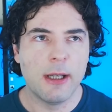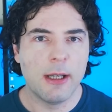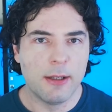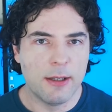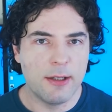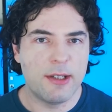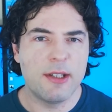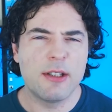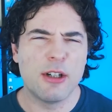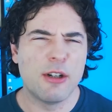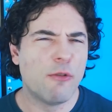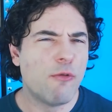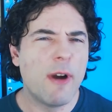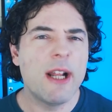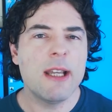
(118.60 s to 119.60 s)
this is going to
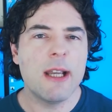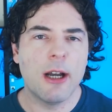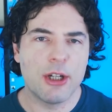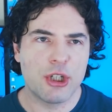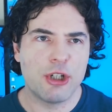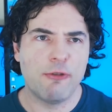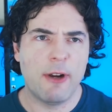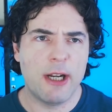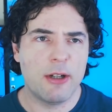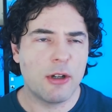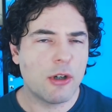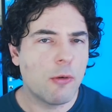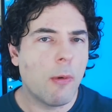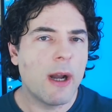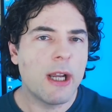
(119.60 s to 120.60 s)
really usher in
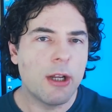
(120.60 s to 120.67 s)
quite a